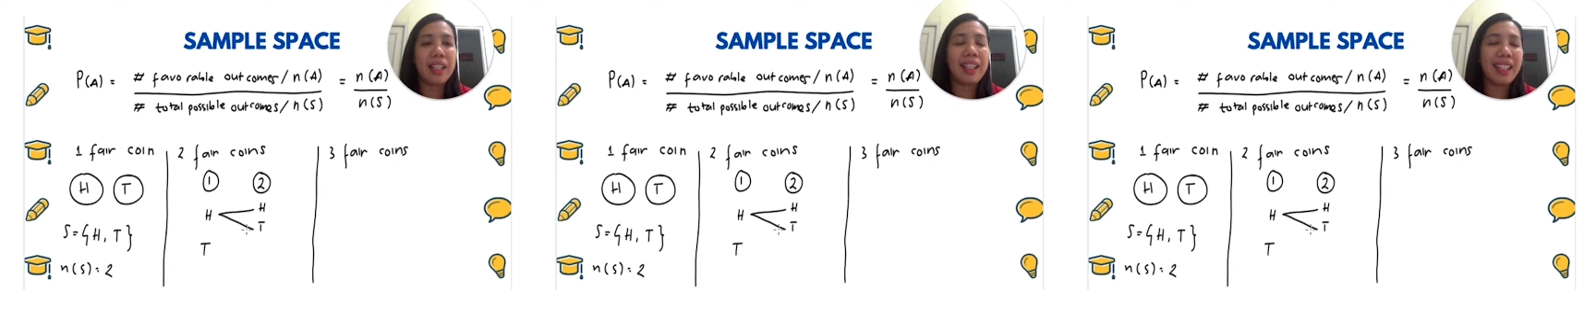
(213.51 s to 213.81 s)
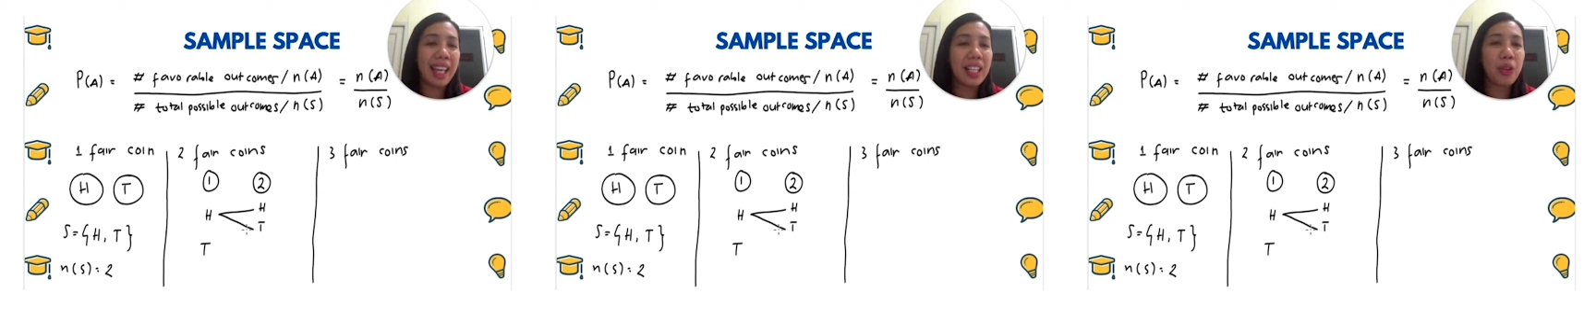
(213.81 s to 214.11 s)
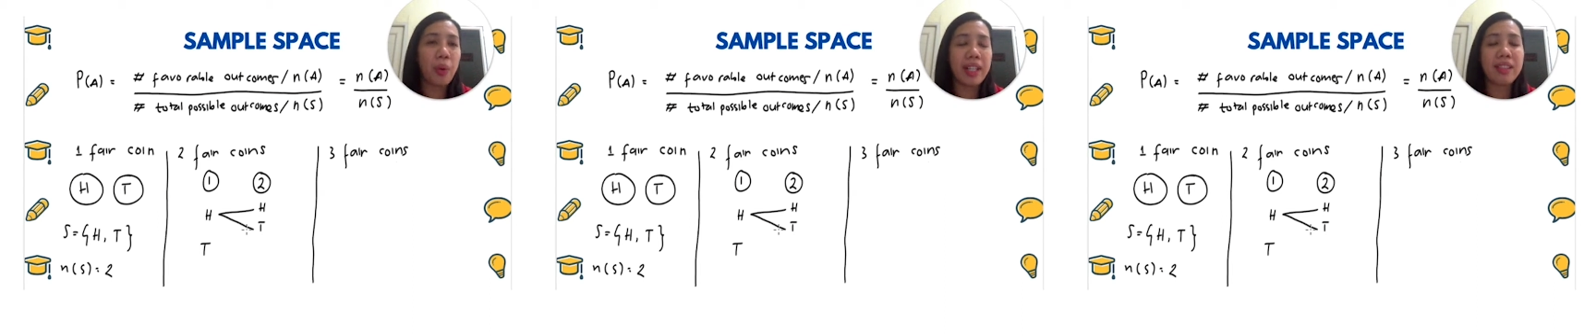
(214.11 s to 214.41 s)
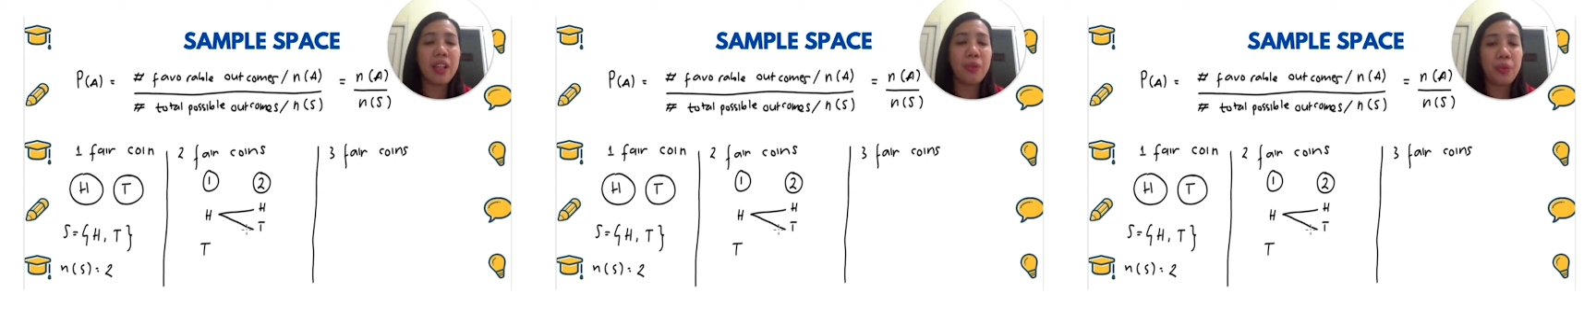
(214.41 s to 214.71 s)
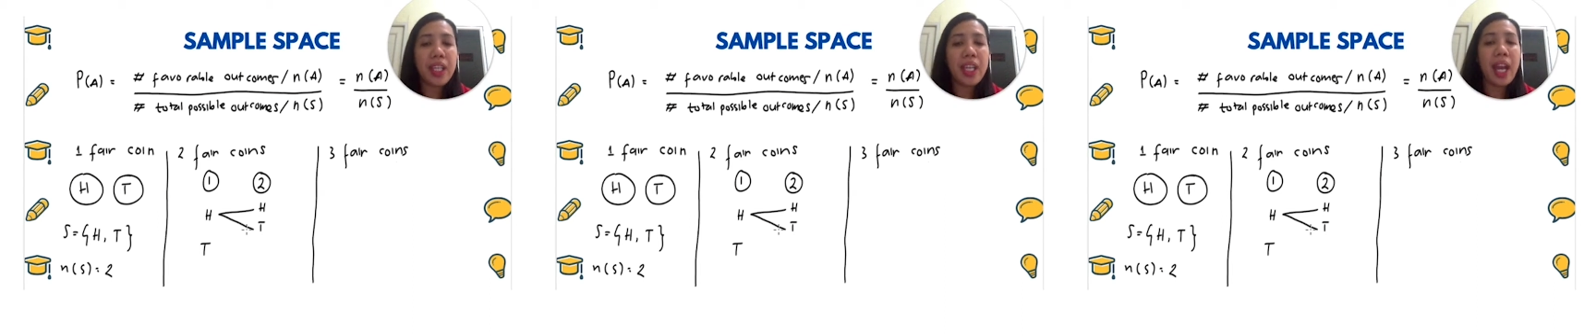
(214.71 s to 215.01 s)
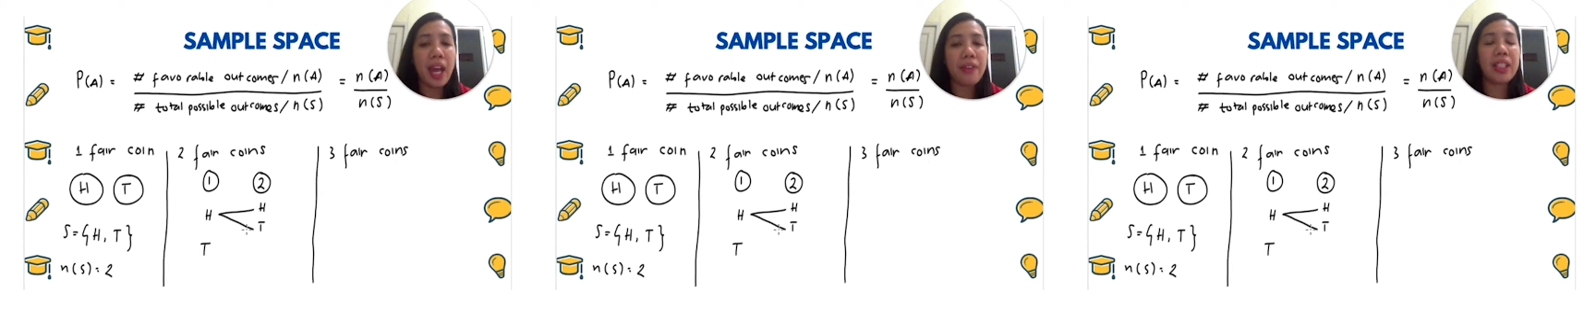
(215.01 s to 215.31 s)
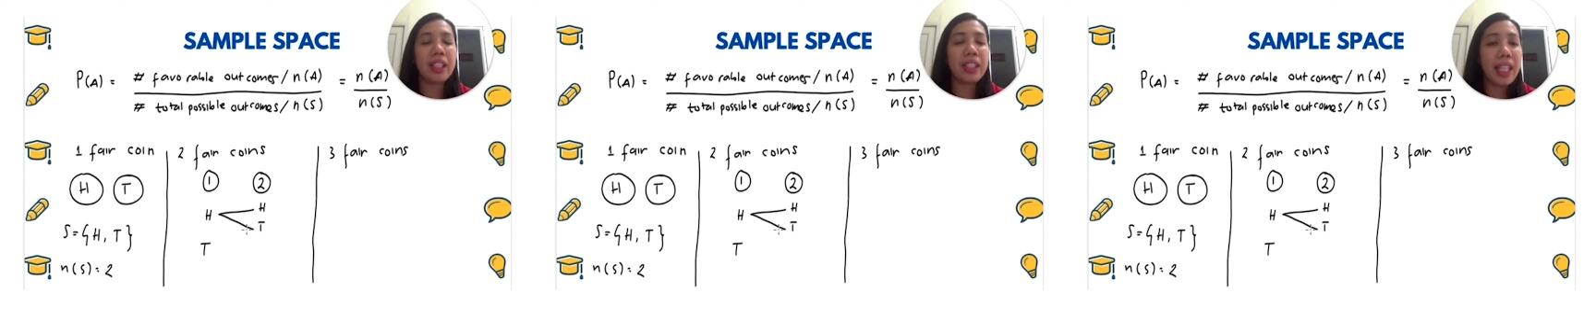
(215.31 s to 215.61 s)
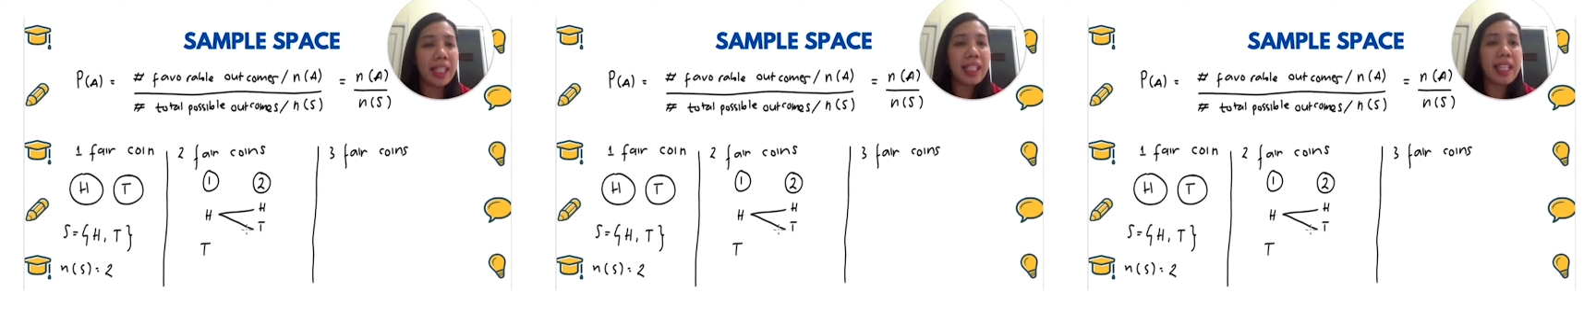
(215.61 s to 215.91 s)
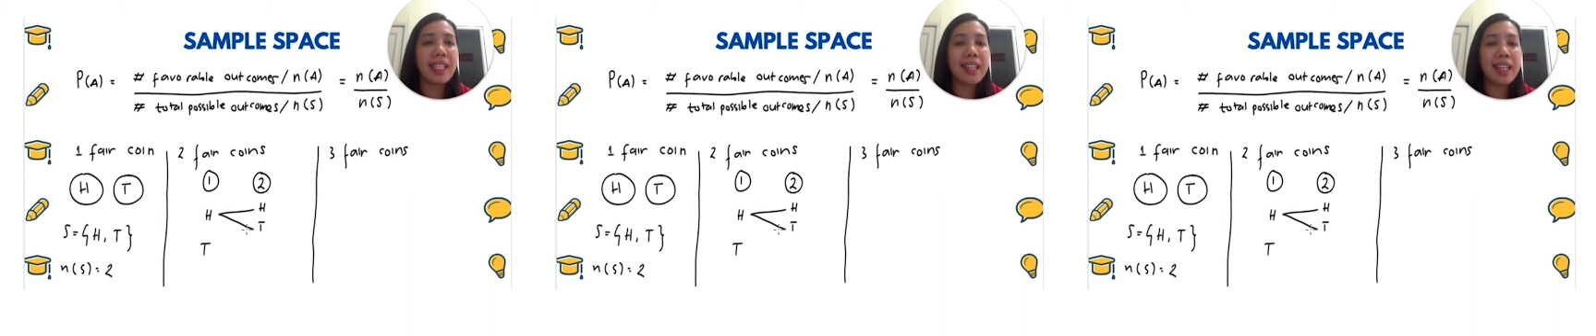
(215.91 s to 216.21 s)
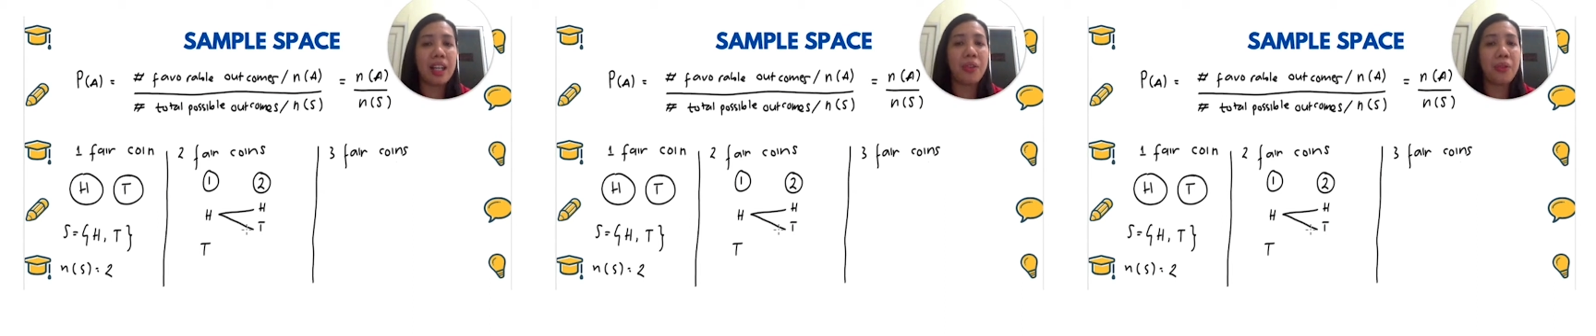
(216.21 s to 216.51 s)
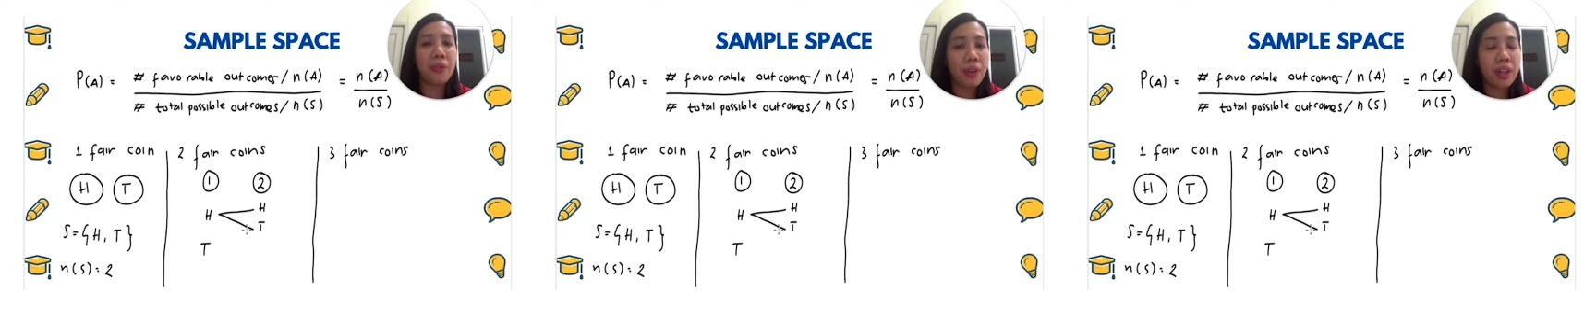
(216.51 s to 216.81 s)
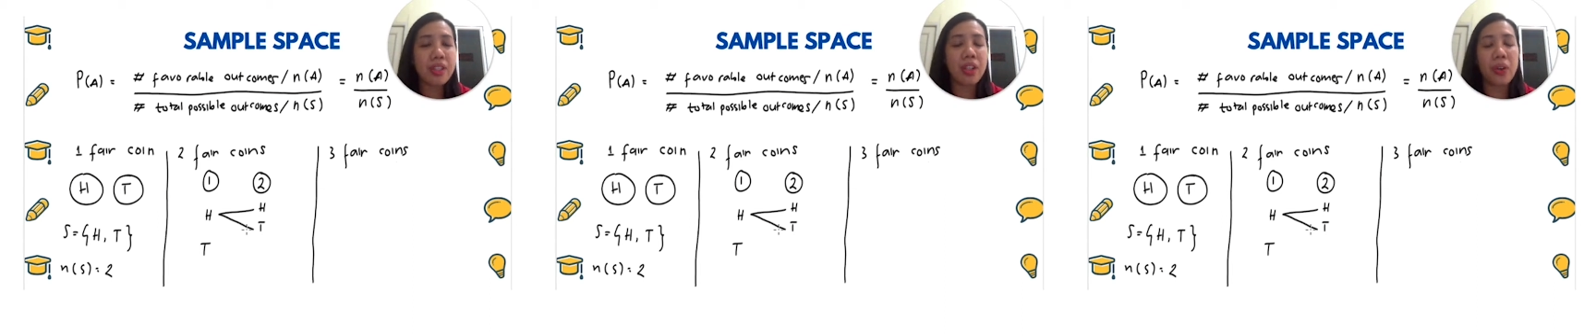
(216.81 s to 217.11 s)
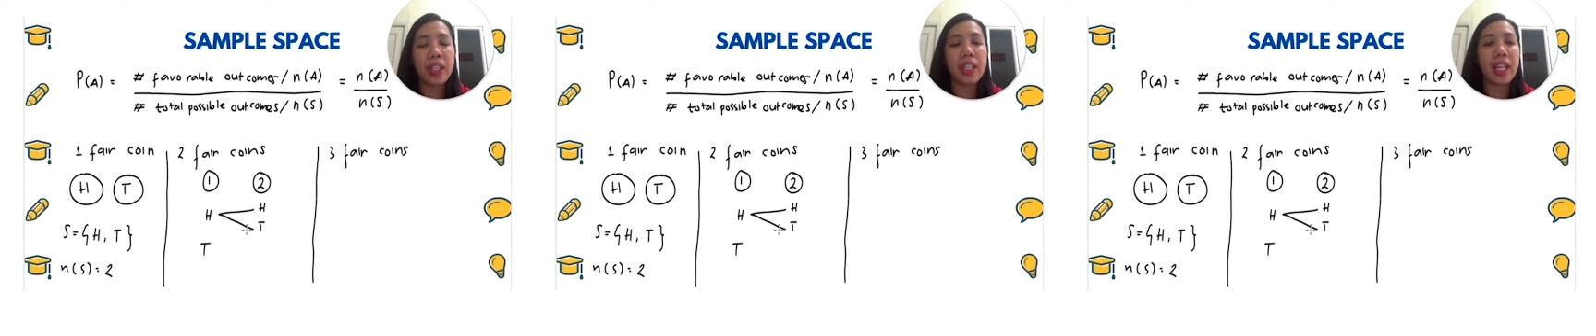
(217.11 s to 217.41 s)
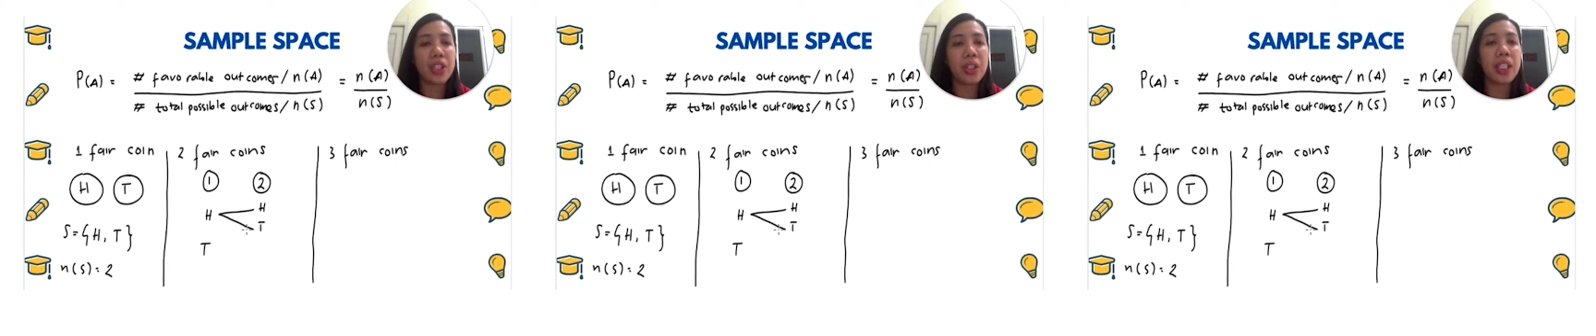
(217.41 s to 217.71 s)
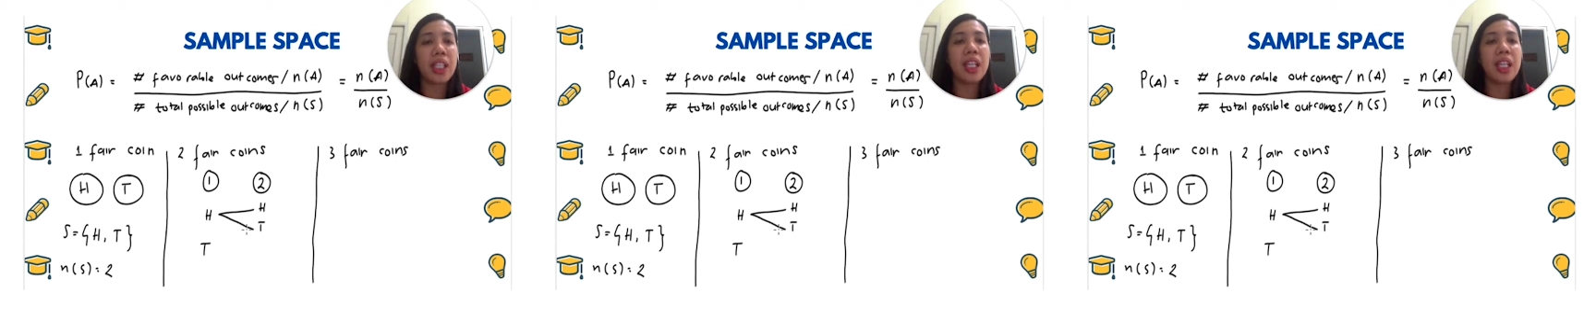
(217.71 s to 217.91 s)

Likewise, if we have a tail in the first coin, actually